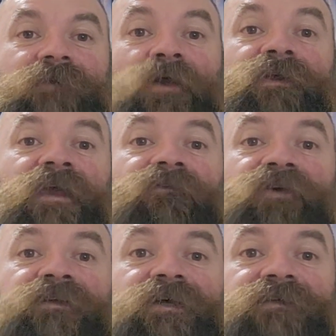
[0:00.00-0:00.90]
I don't think any
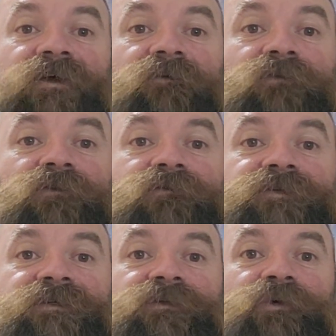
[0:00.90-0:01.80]
franchise talk for the
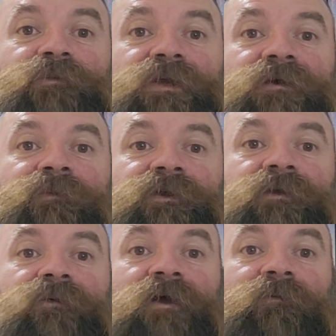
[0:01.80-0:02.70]
360 would be complete
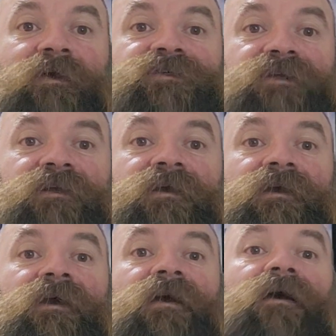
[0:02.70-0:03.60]
without mentioning
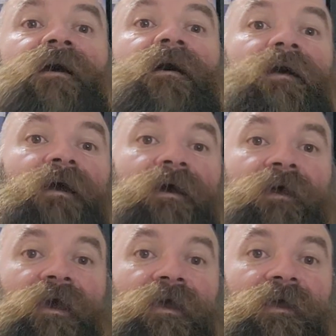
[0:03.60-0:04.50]

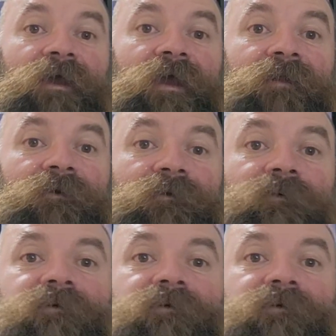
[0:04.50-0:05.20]
Halo.